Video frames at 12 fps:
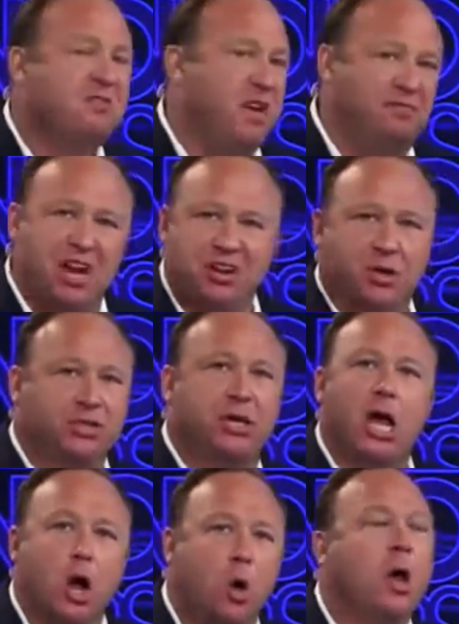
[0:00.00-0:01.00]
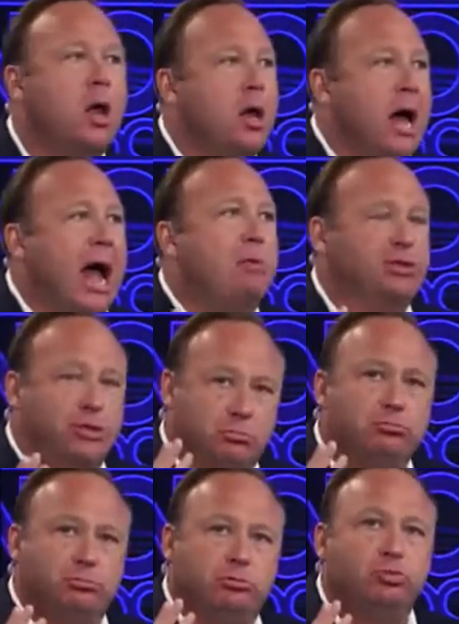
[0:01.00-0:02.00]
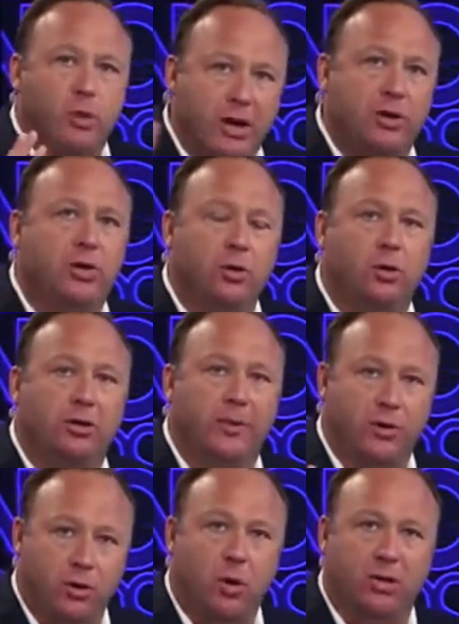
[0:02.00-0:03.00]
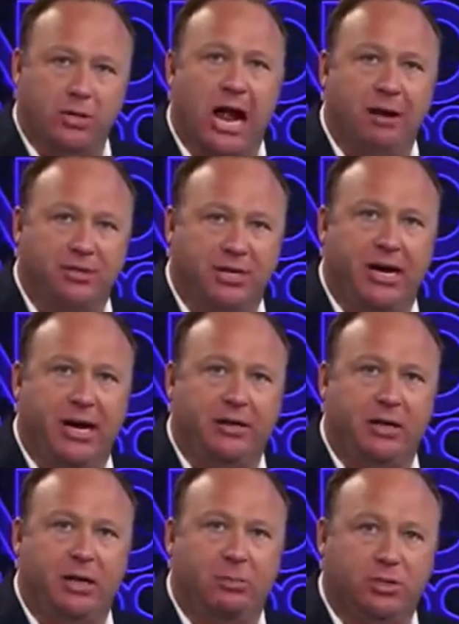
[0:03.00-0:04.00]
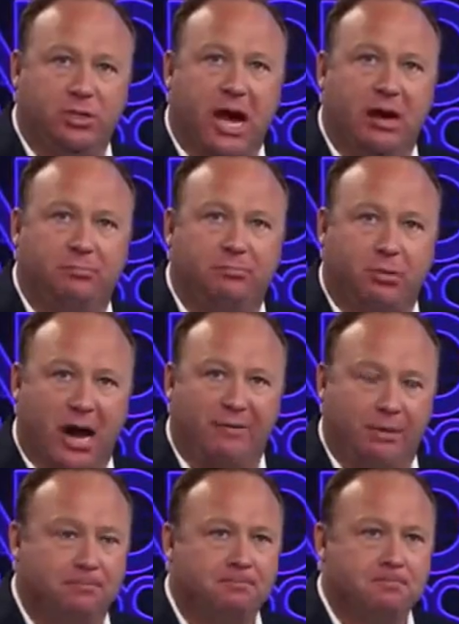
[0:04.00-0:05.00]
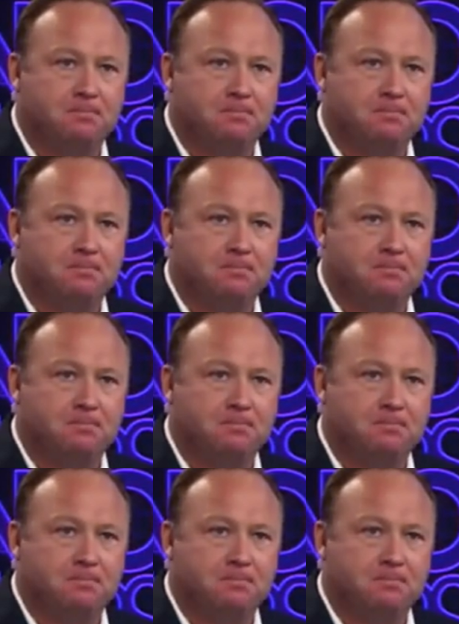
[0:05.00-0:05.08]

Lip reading: 15 years ago, I was ridiculed in the New York Times saying that it was not private.